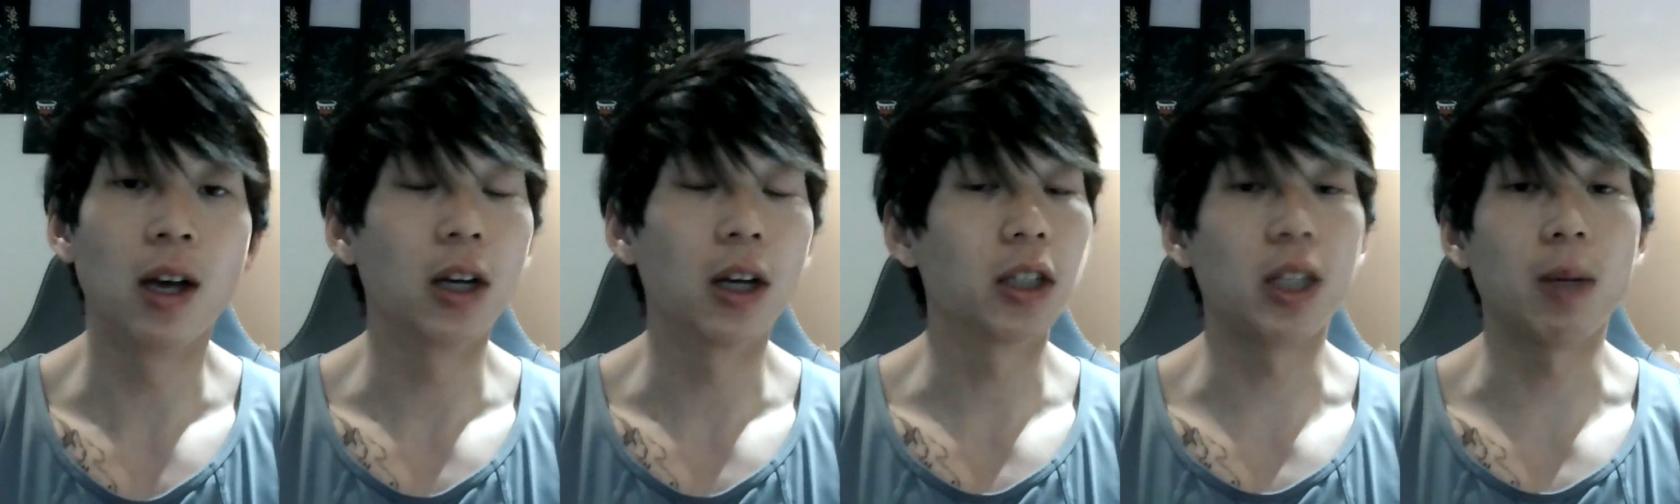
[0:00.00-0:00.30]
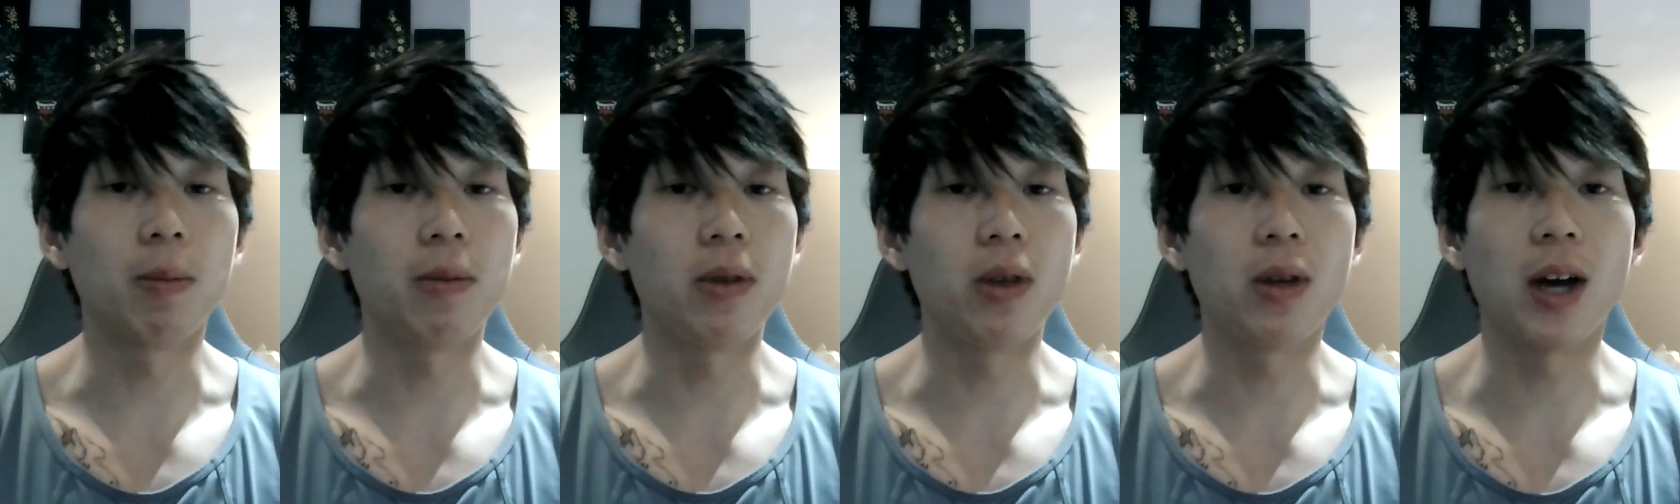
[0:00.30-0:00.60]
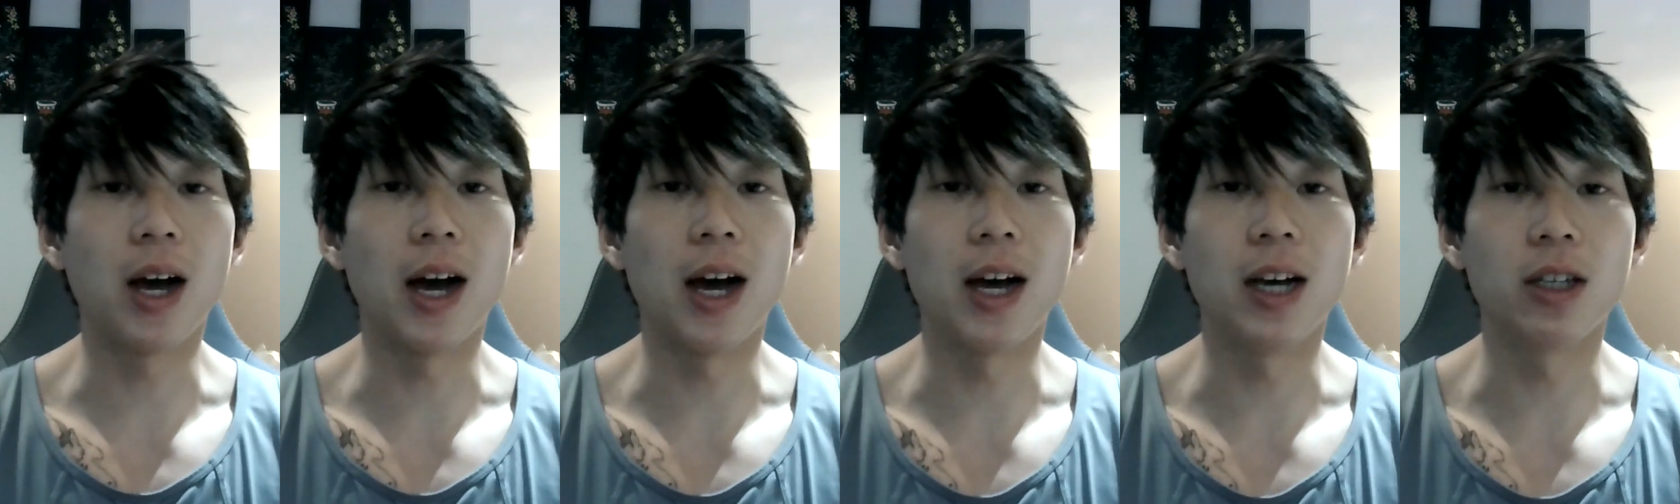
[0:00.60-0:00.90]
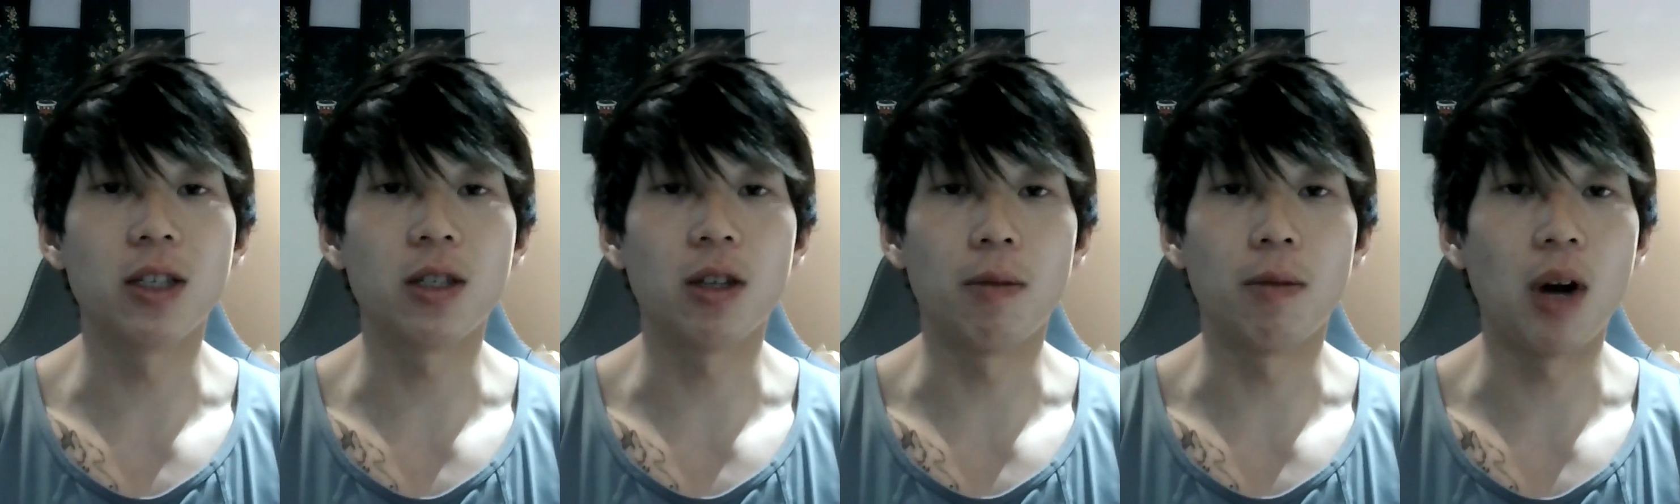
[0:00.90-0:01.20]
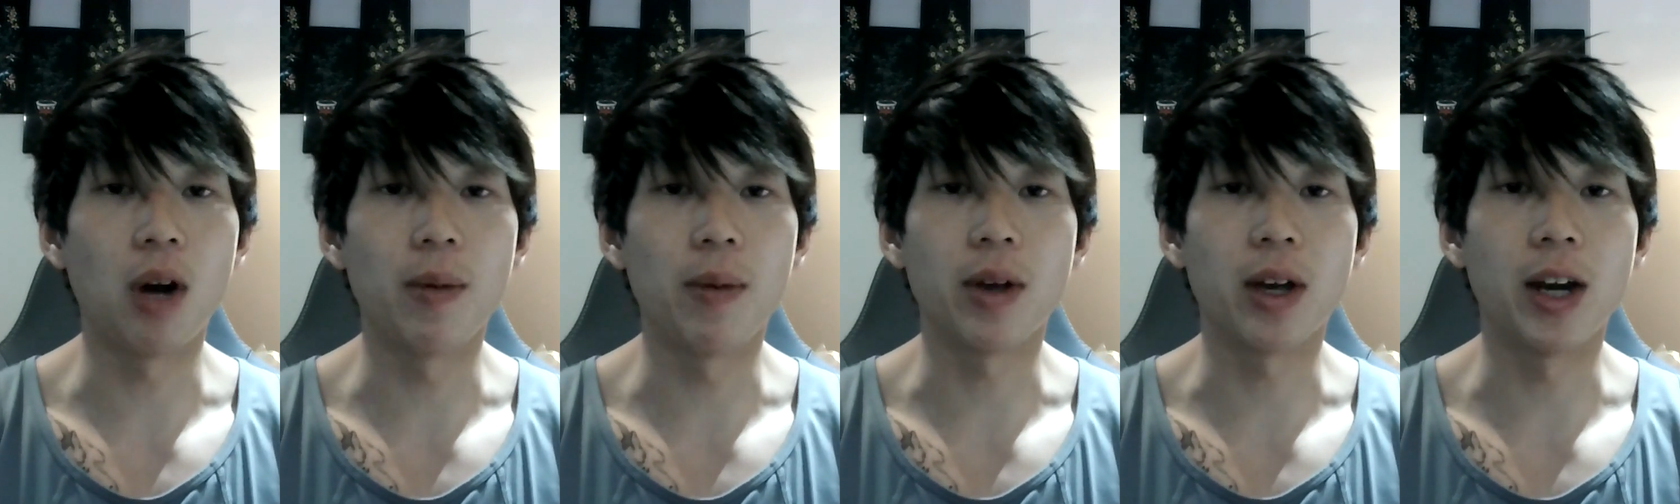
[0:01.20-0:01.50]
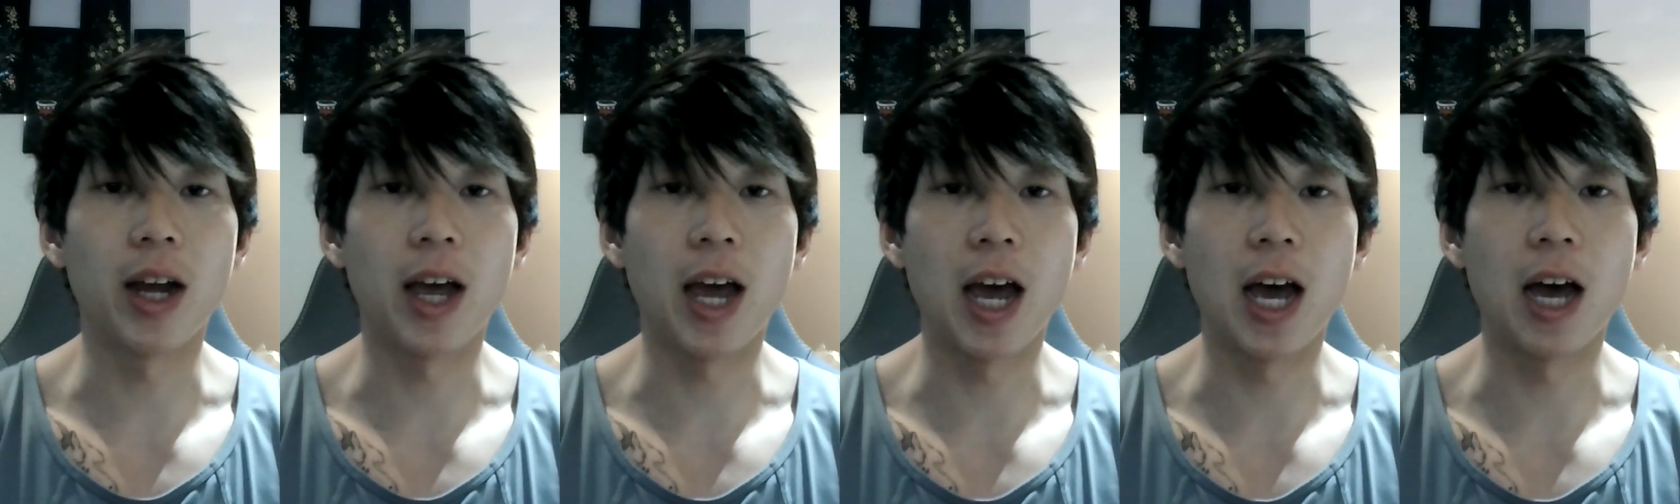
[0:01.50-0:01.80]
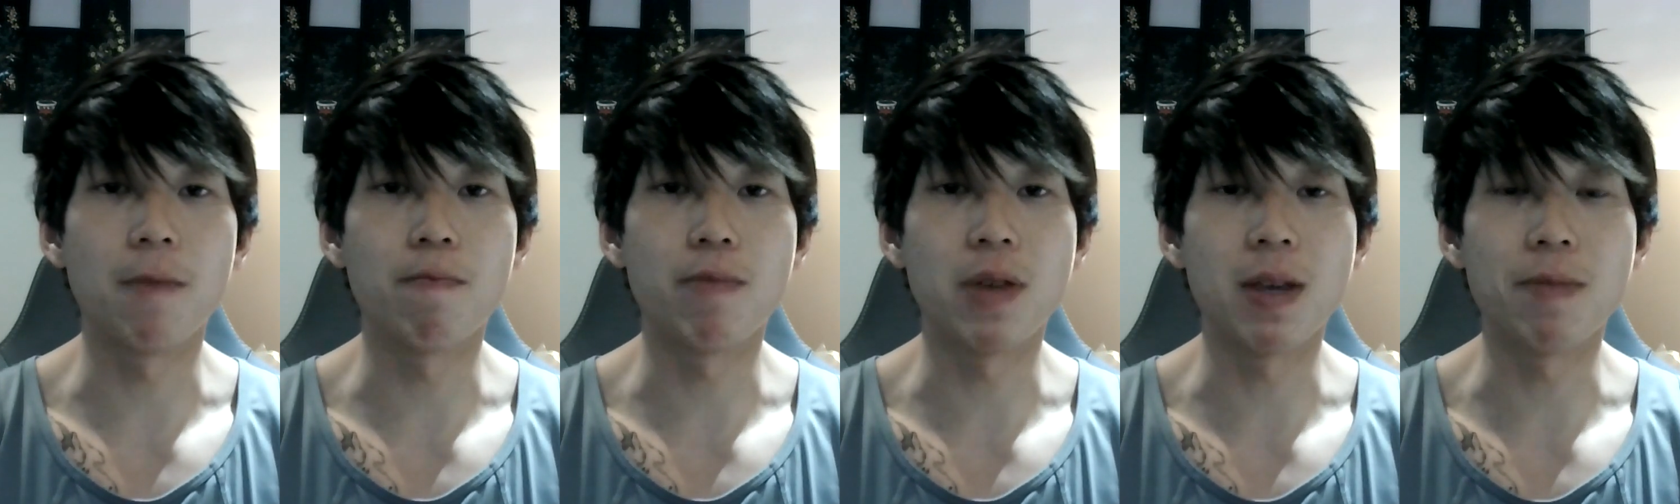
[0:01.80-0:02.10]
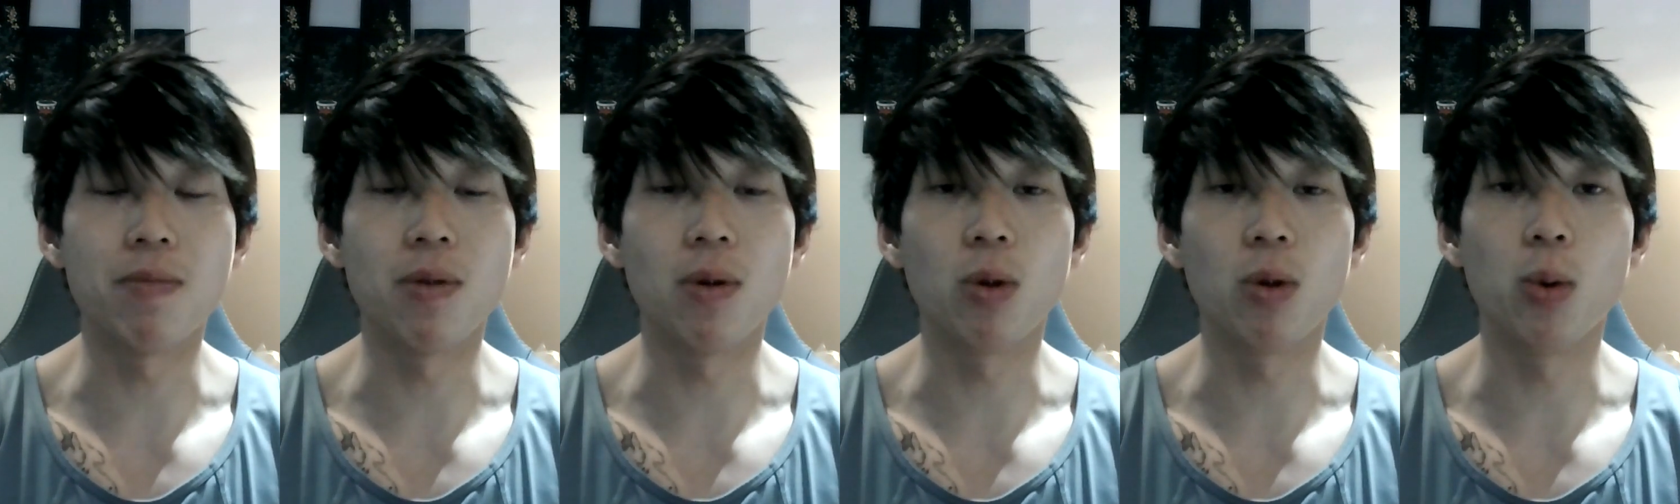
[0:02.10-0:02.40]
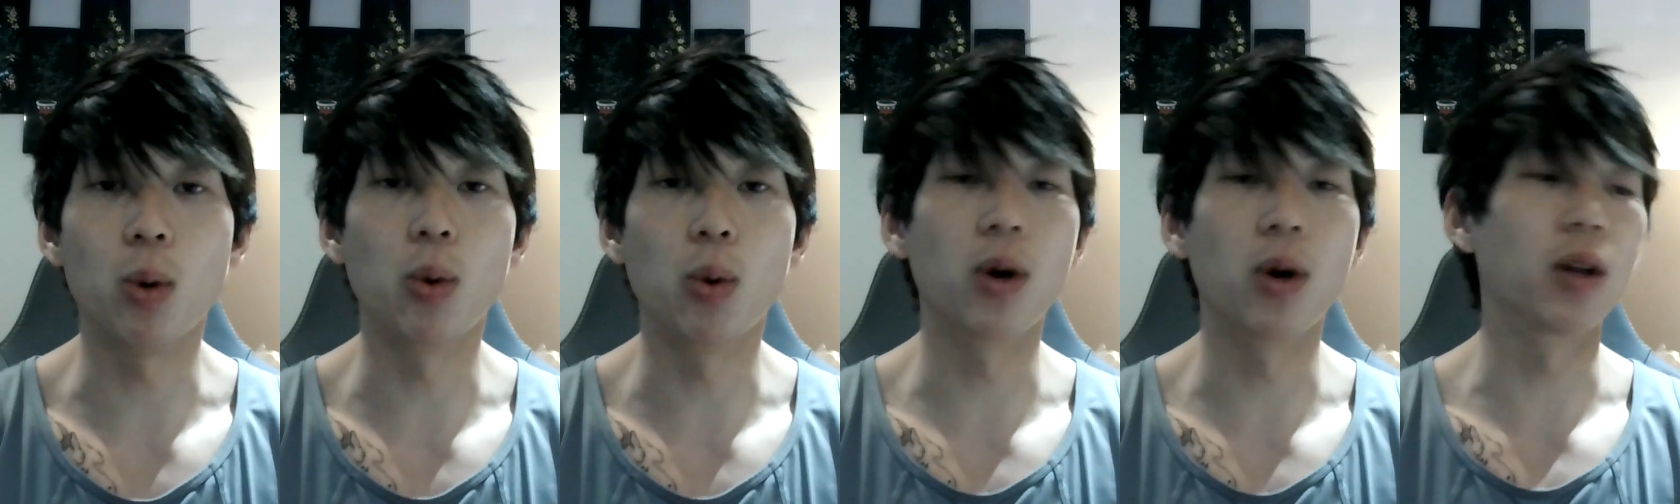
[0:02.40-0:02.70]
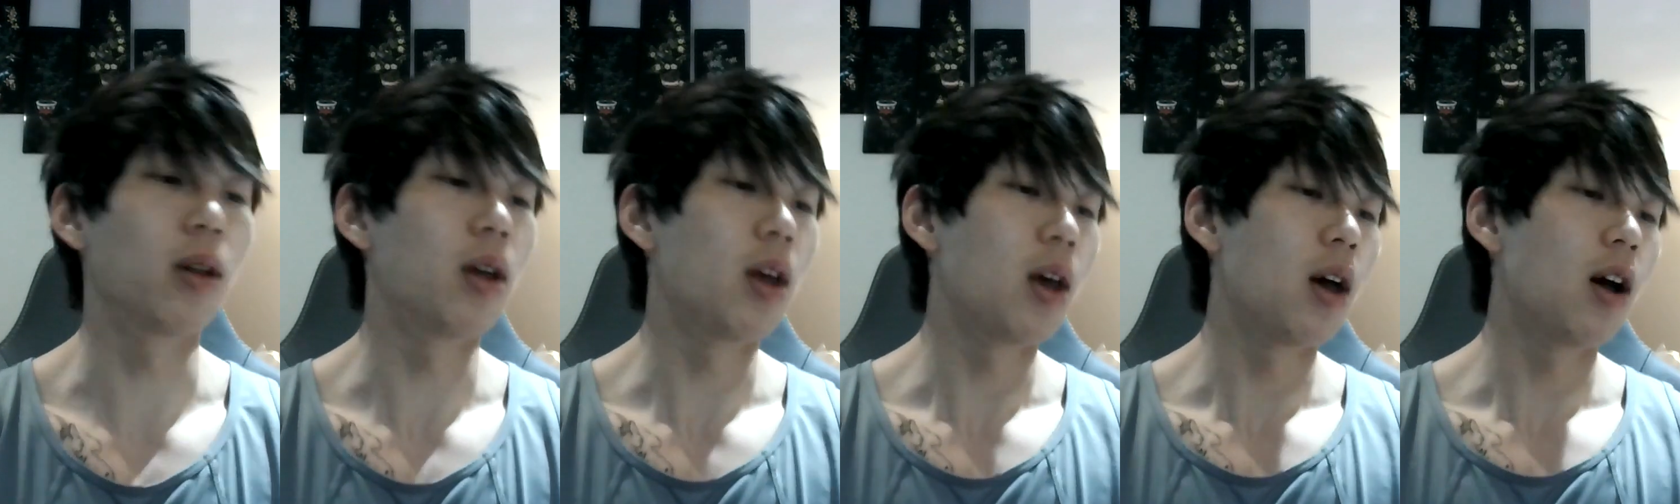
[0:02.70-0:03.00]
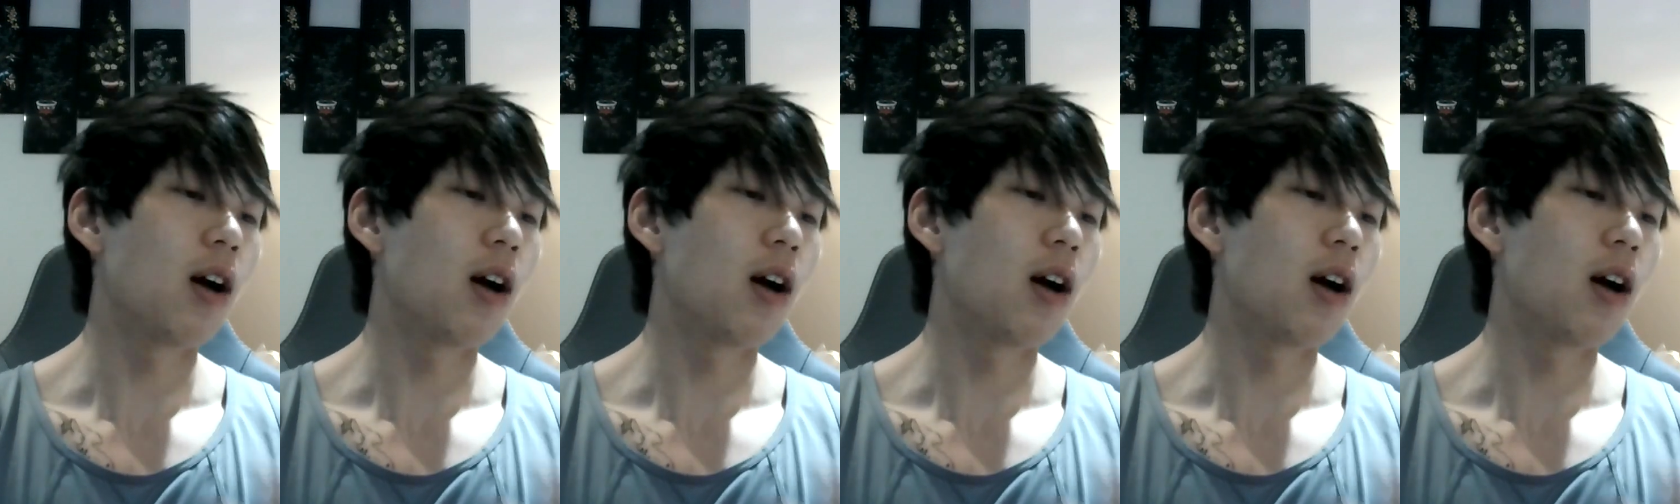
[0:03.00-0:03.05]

Some of you guys are probably gonna have people who will